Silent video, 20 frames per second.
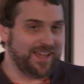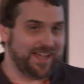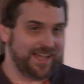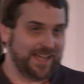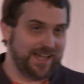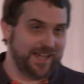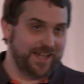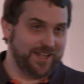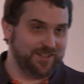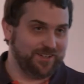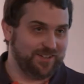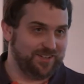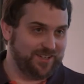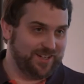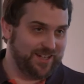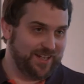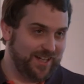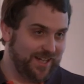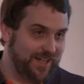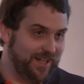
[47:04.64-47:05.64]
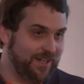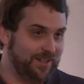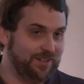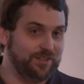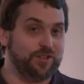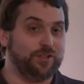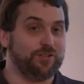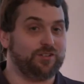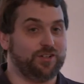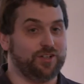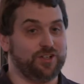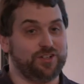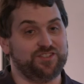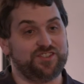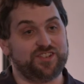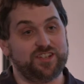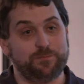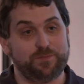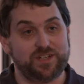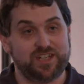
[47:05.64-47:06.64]
And you can earn
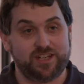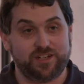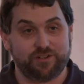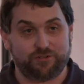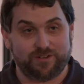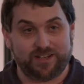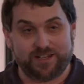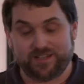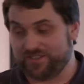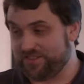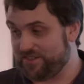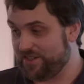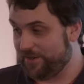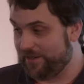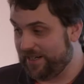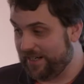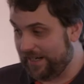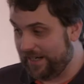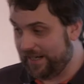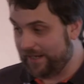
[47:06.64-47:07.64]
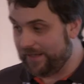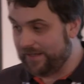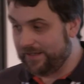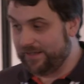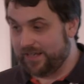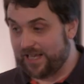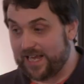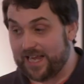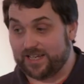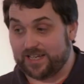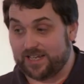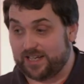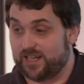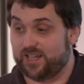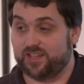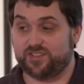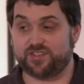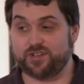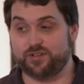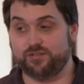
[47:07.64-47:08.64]
CPE credits doing it. And it
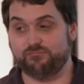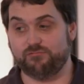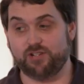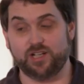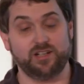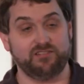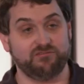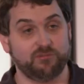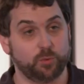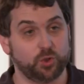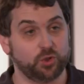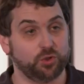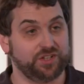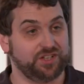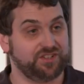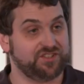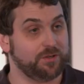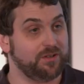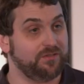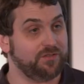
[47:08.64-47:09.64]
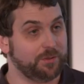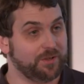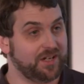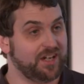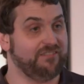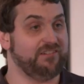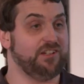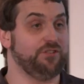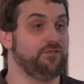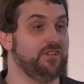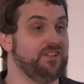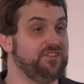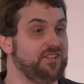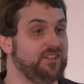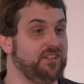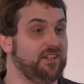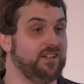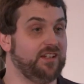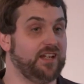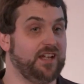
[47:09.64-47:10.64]
is really rewarding. So if you are
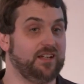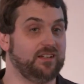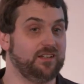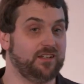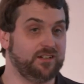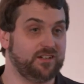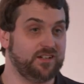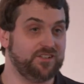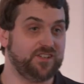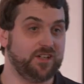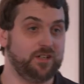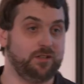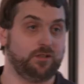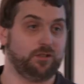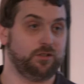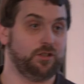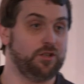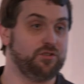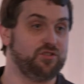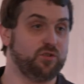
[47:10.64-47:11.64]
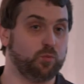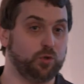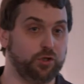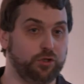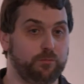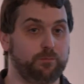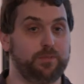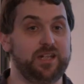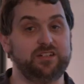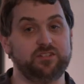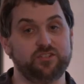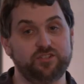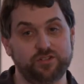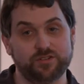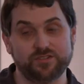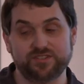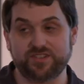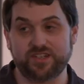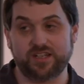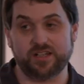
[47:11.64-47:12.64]
interested in that, like I say, you can go to
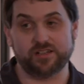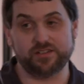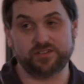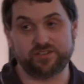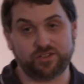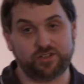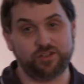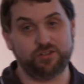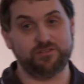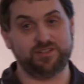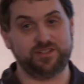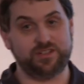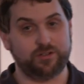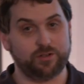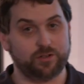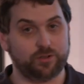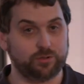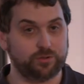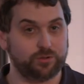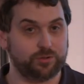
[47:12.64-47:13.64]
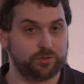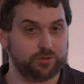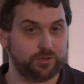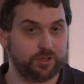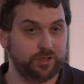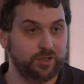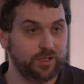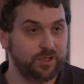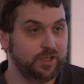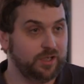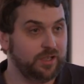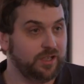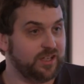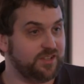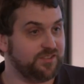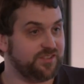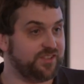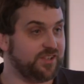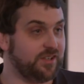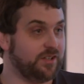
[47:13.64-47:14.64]
workbench.cisecurity.org
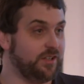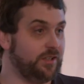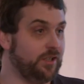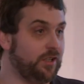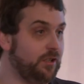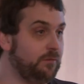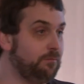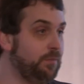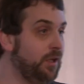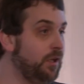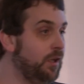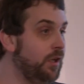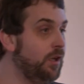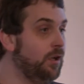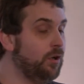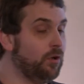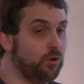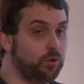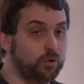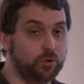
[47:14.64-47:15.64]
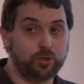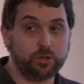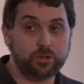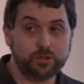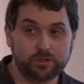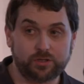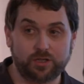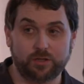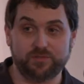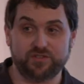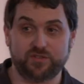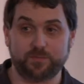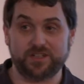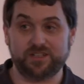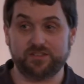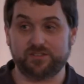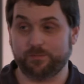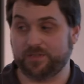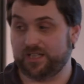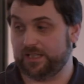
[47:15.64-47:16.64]
and sign up, or come and
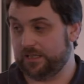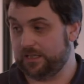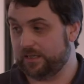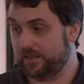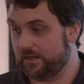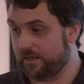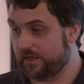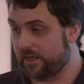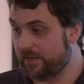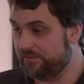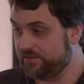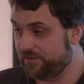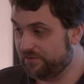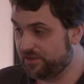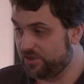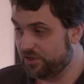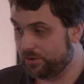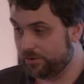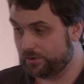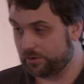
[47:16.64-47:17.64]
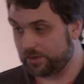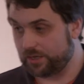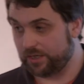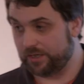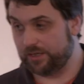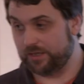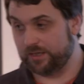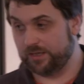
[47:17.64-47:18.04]
speak to me after the talk.